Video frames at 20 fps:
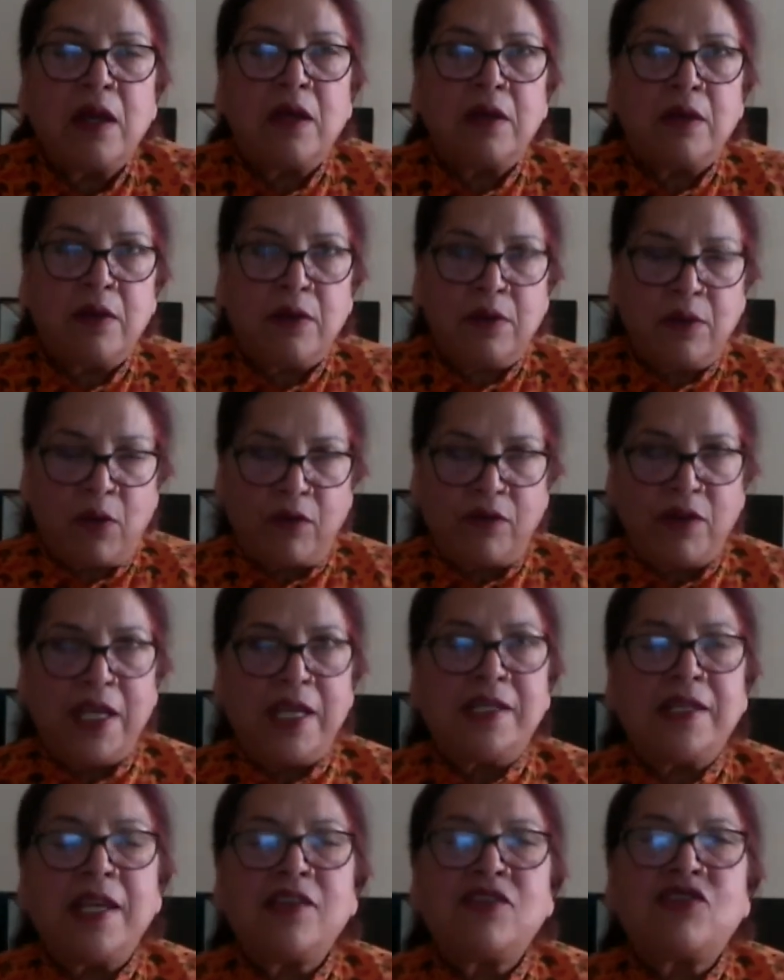of
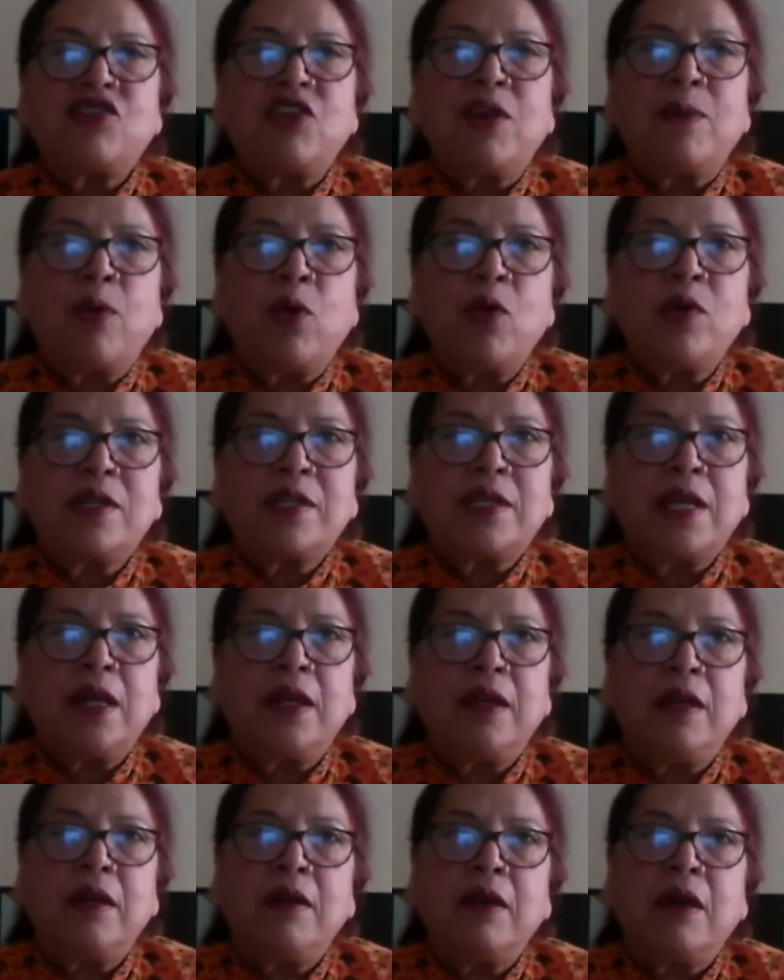these history books
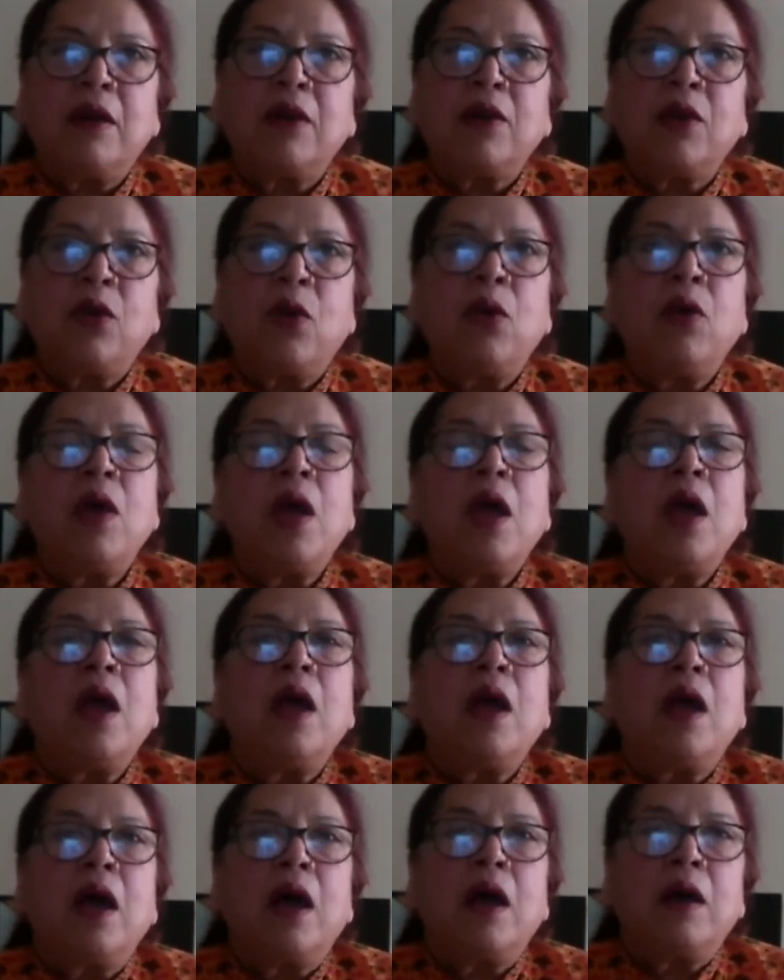and
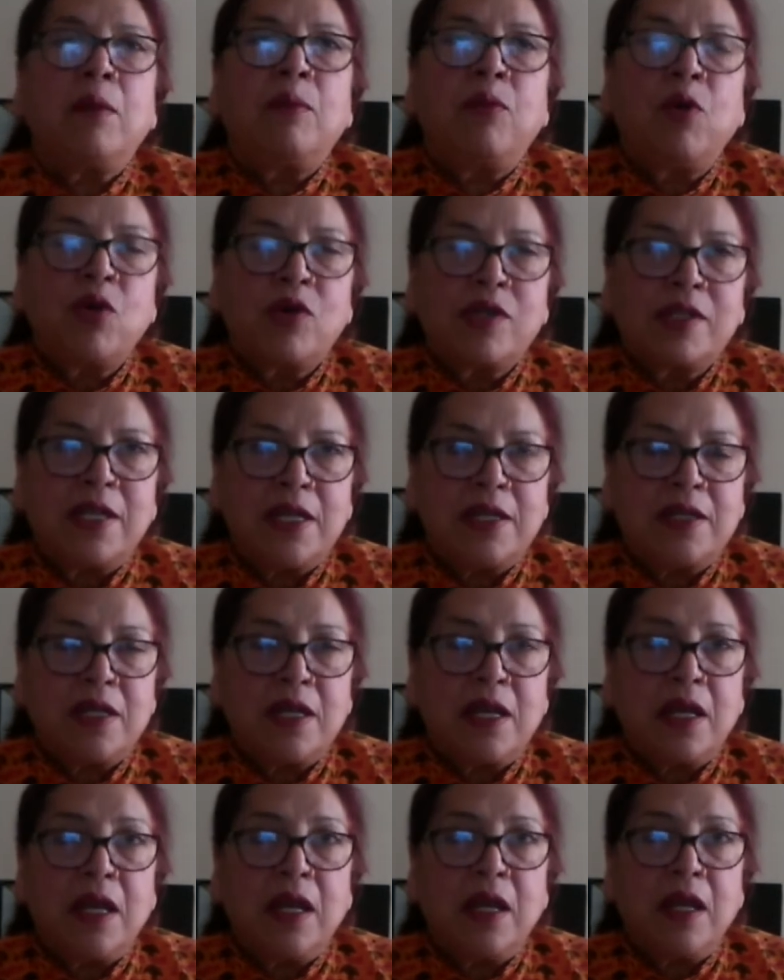books that
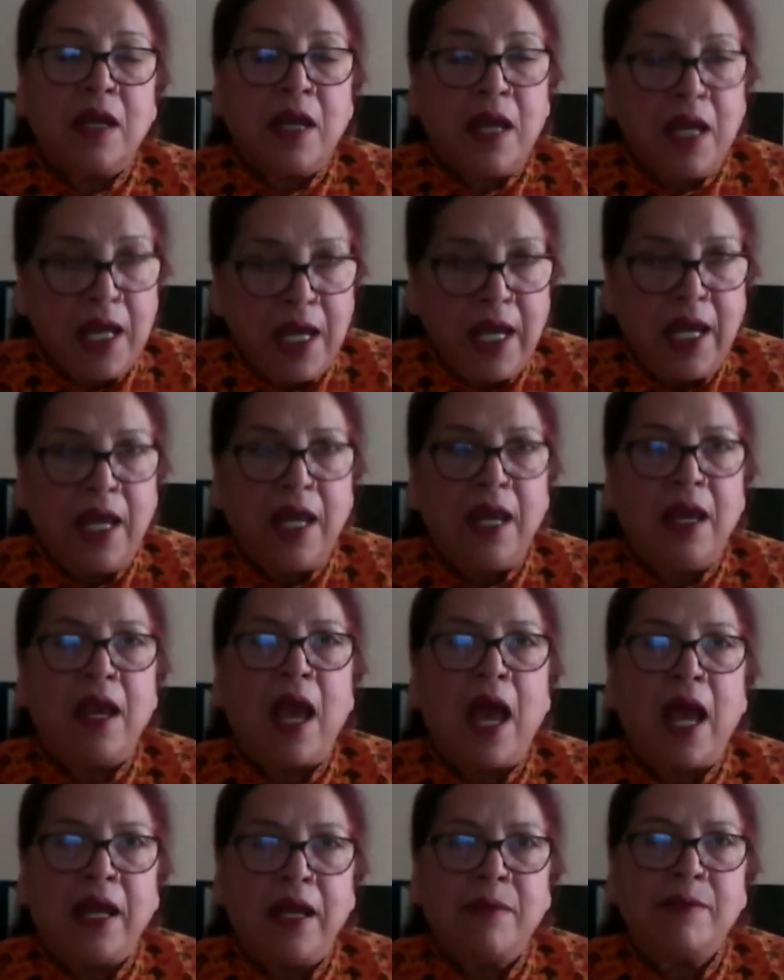
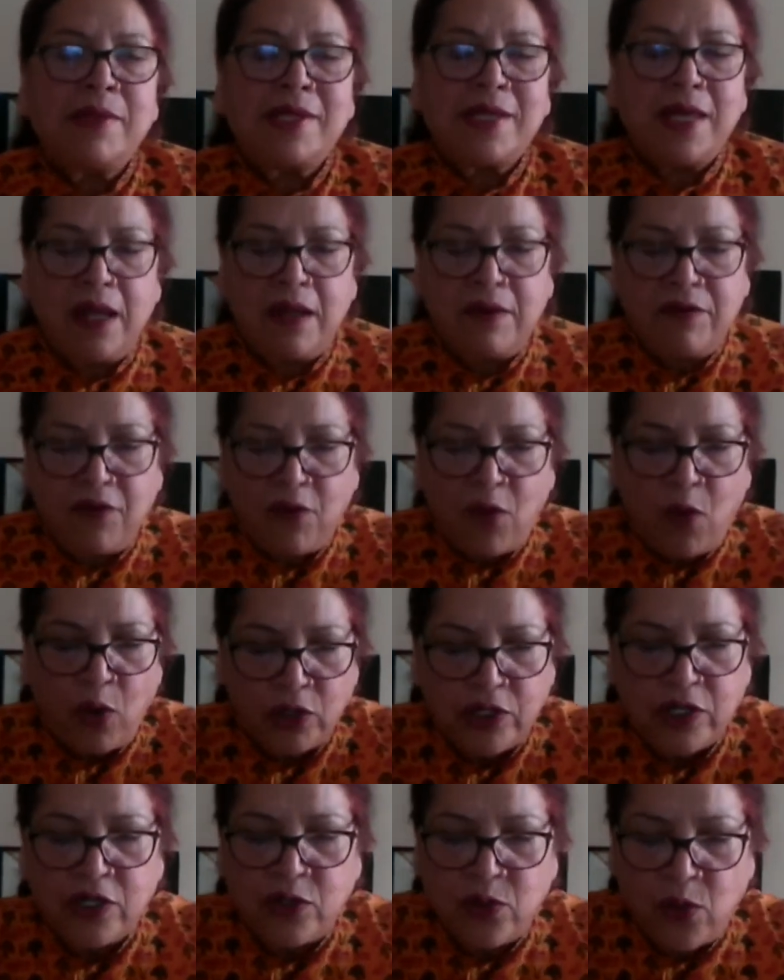he had himself
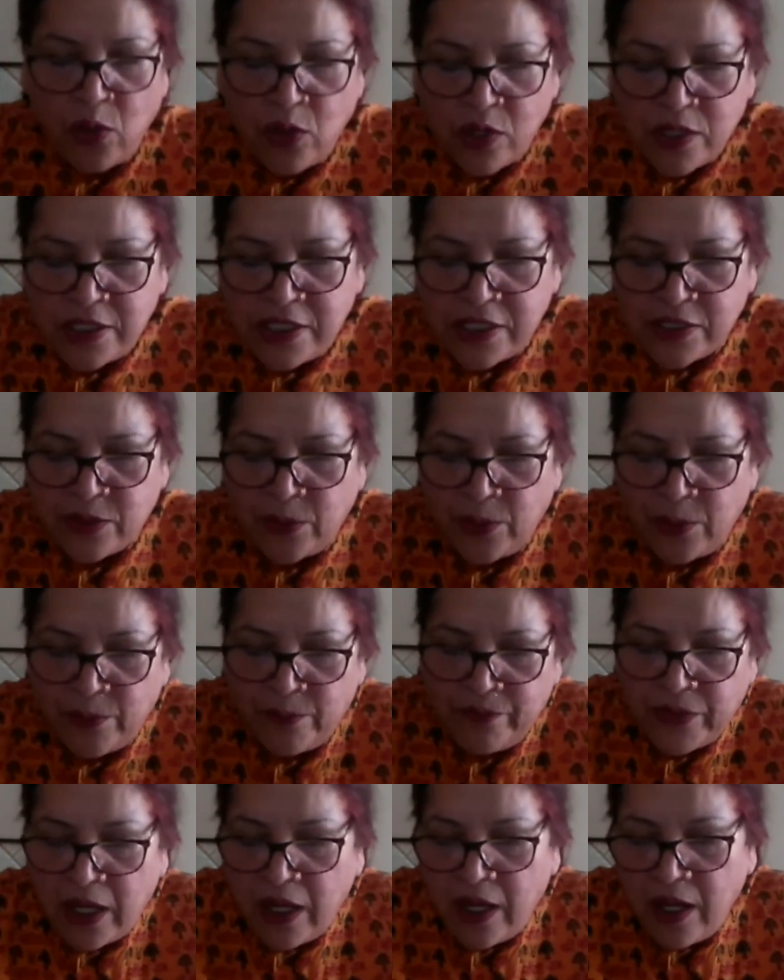authored also.
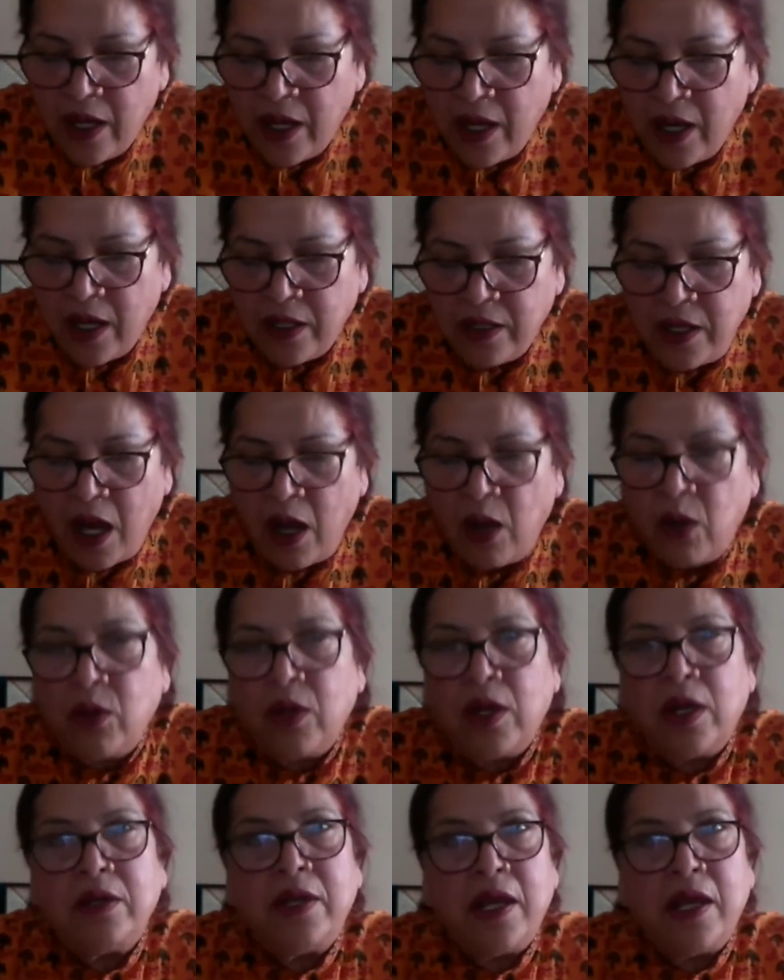Now